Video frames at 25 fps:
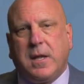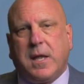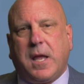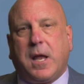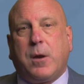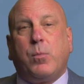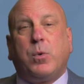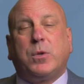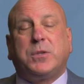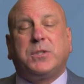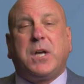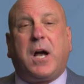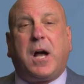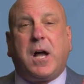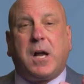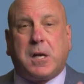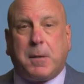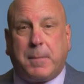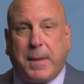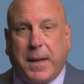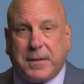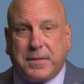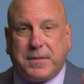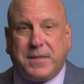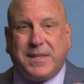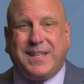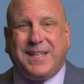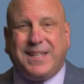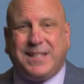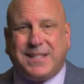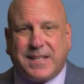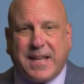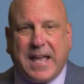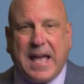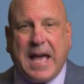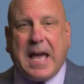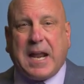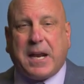and we'll talk about these
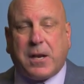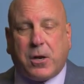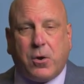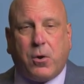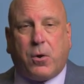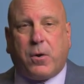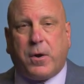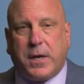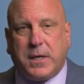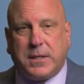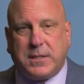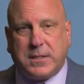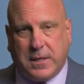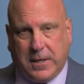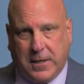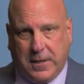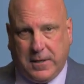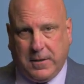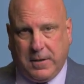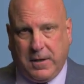categories